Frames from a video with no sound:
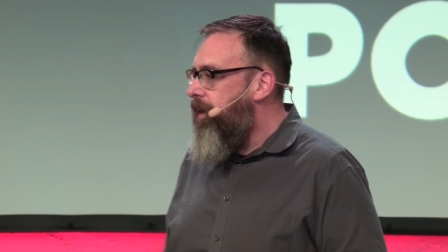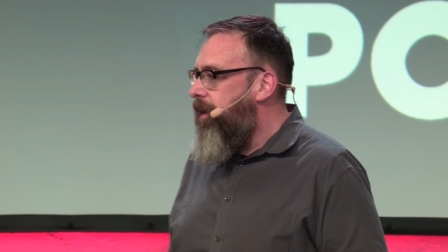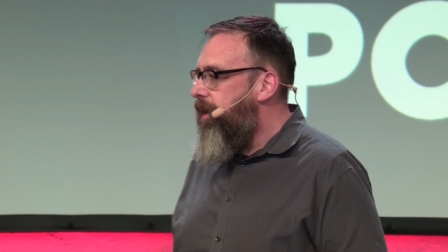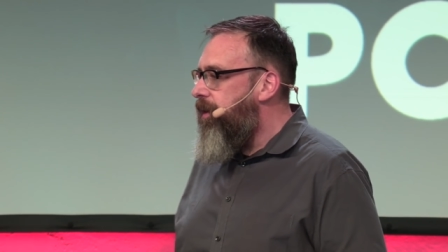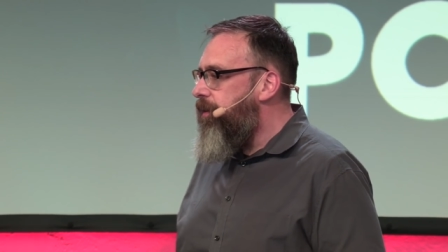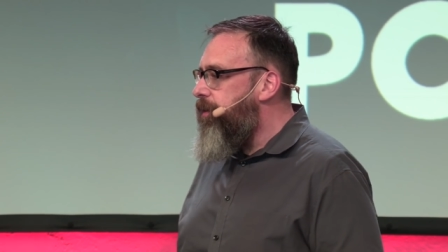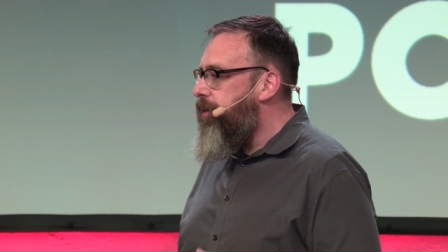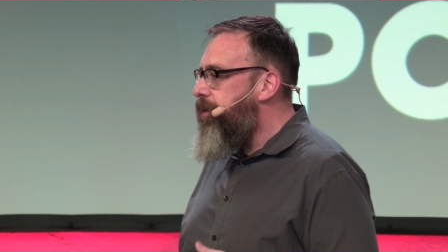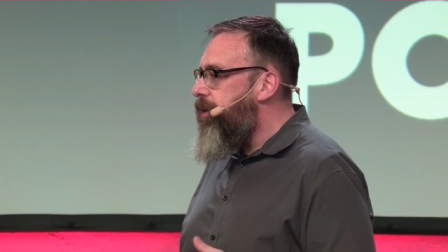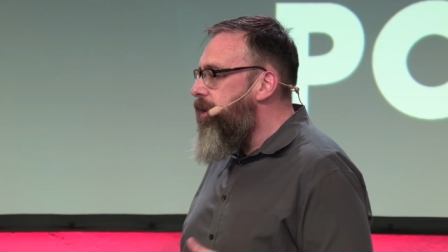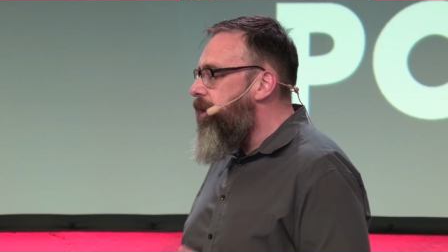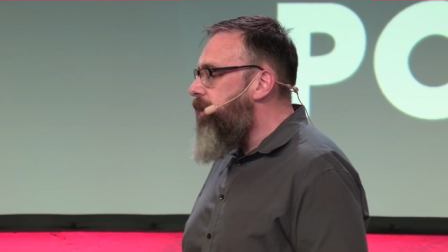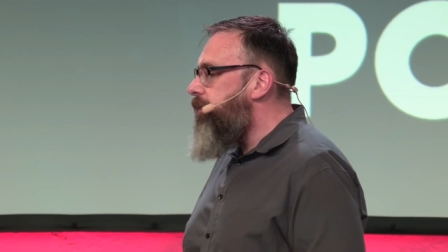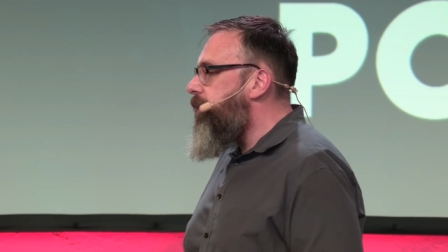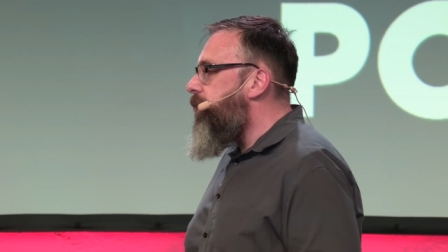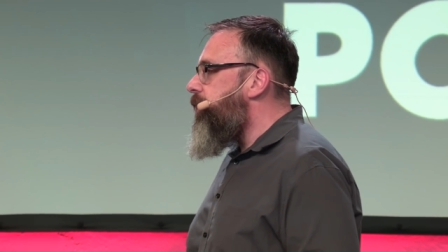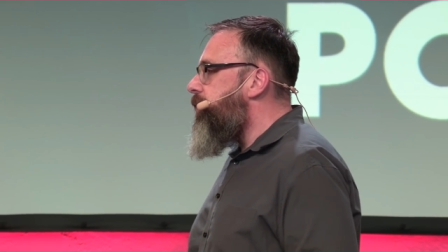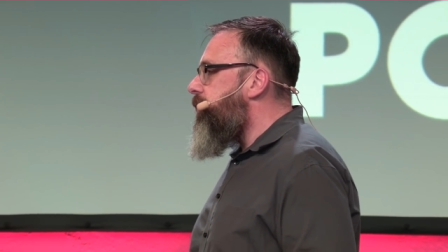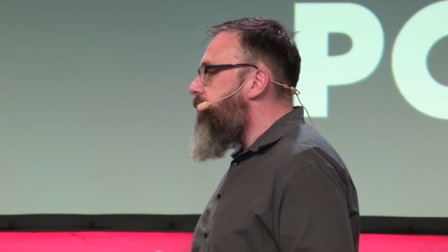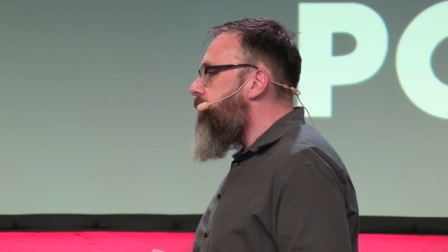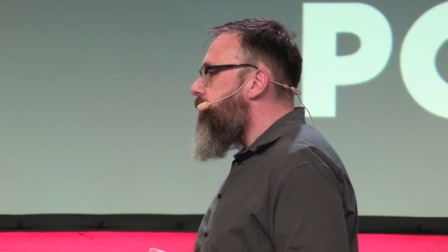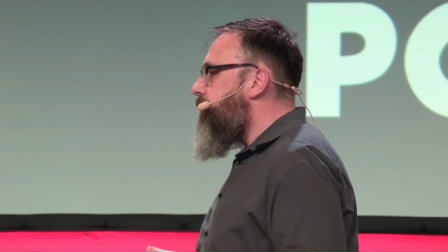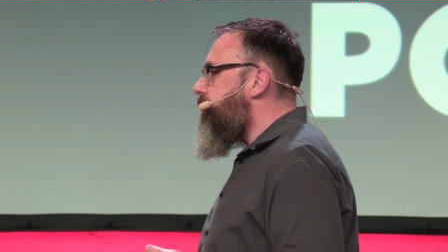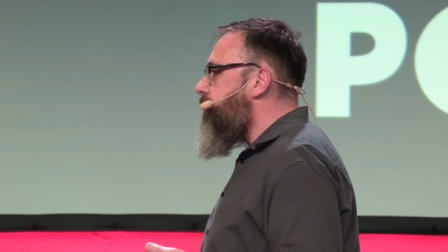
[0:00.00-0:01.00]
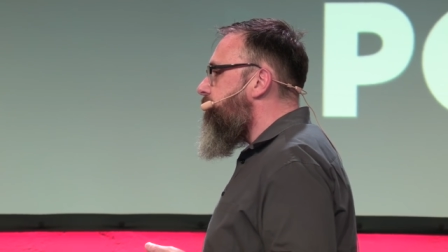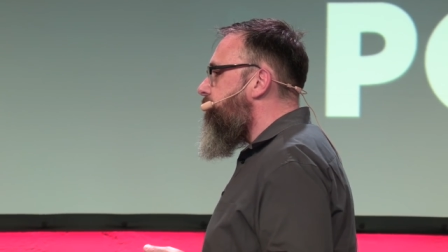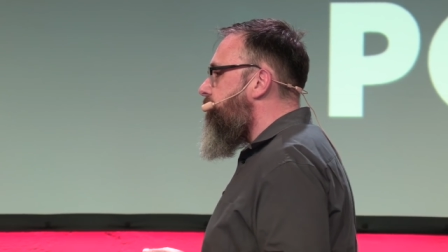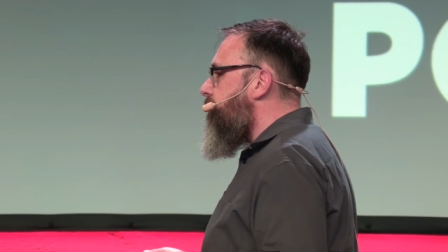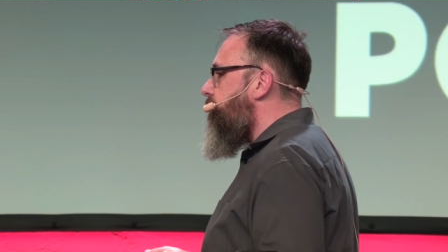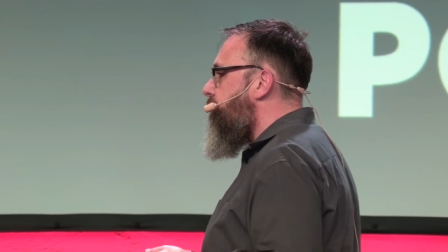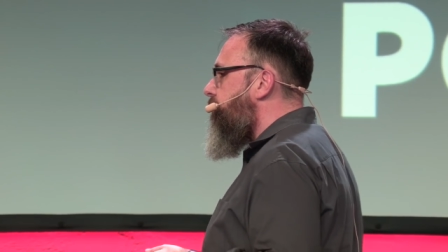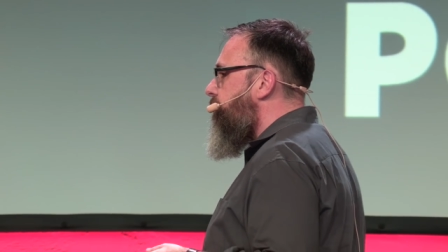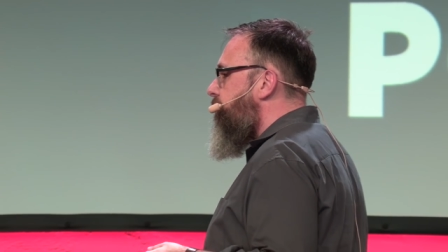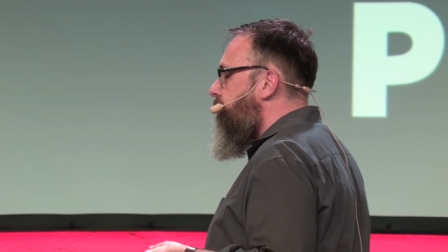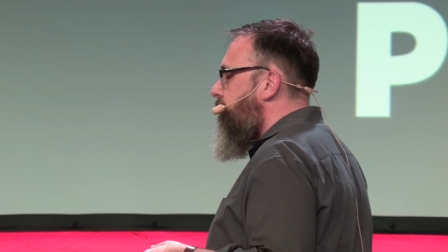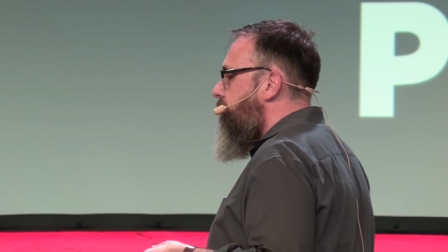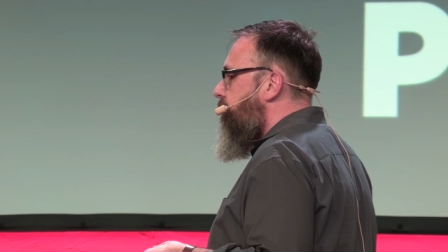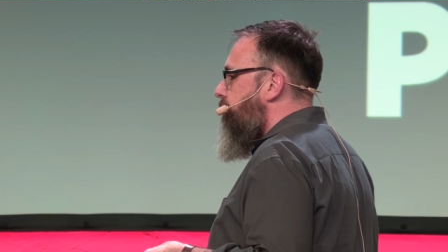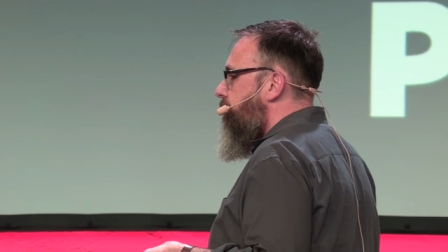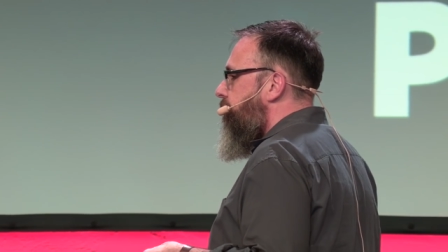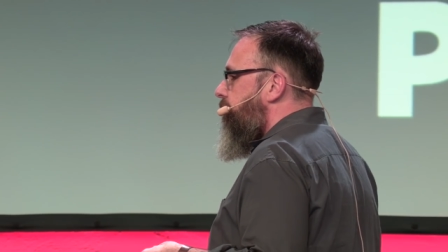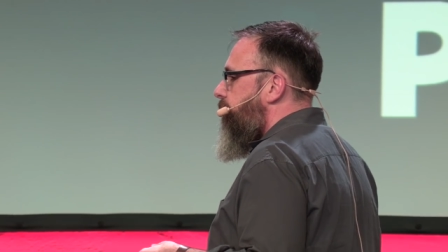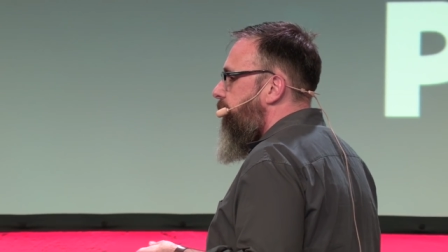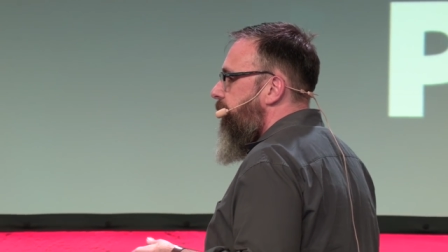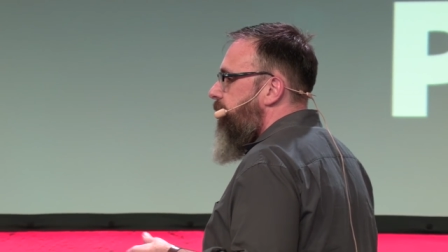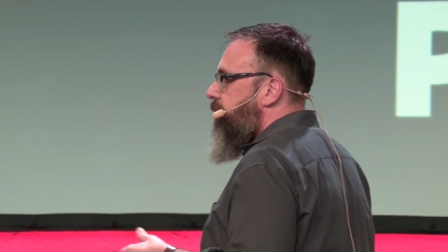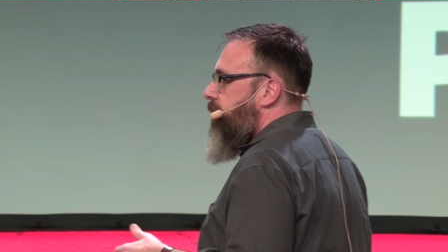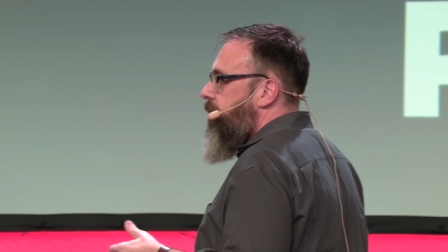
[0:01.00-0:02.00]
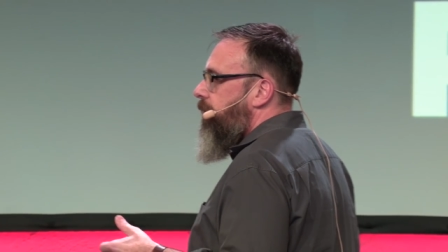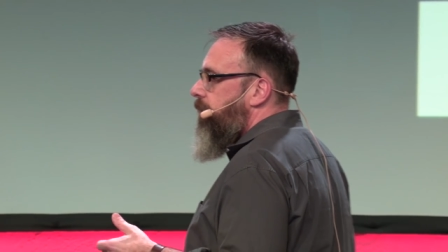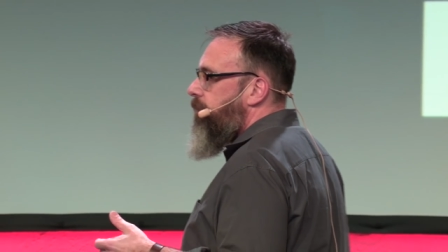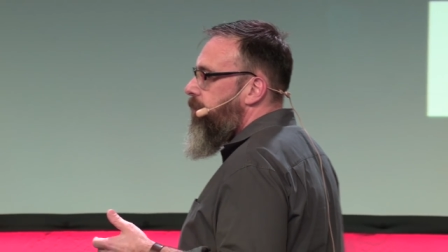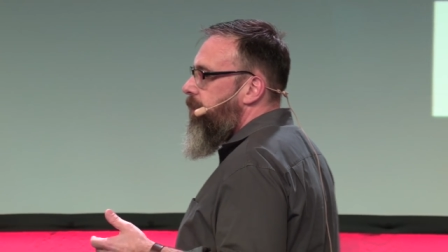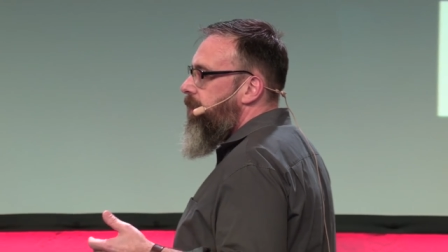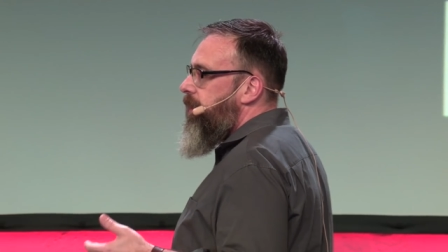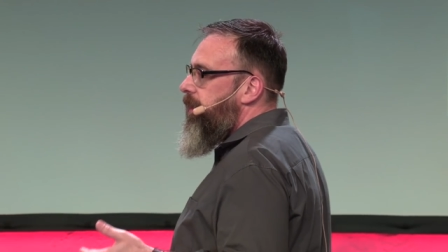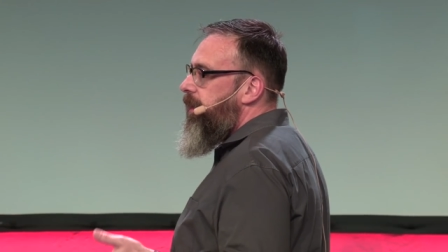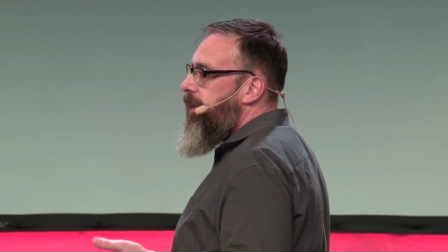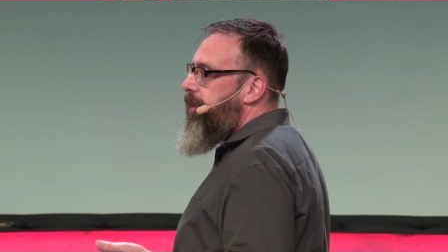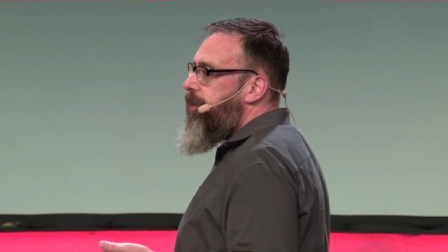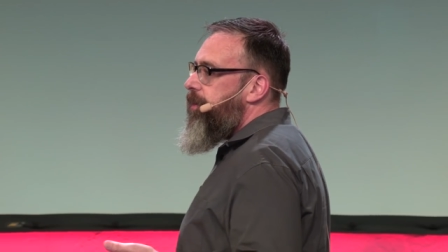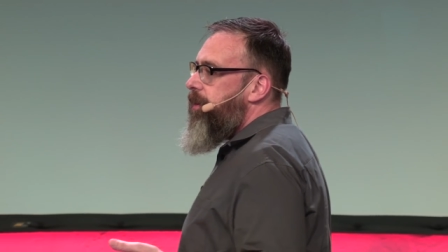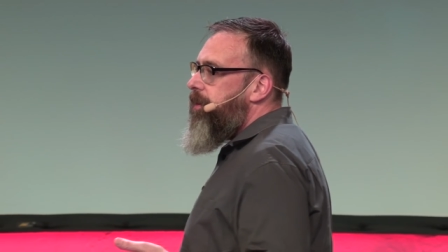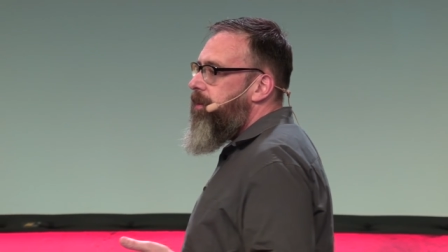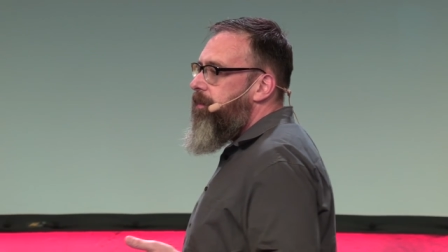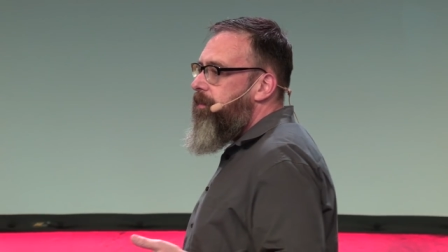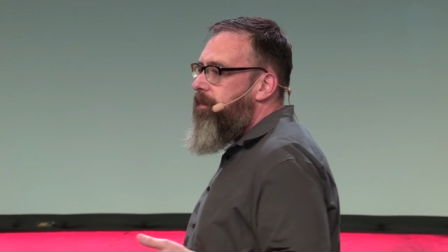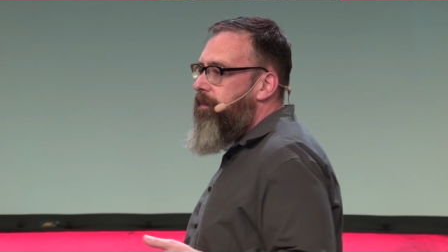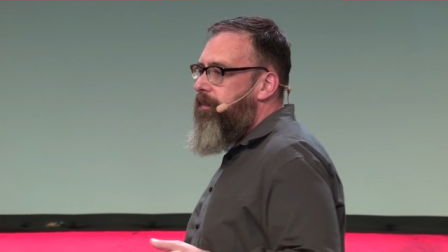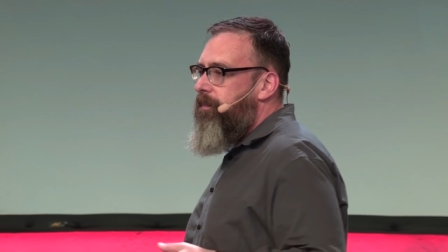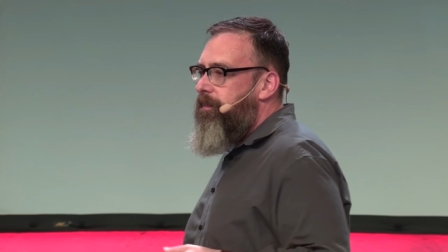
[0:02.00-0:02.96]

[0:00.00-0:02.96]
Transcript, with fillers: and services based on religion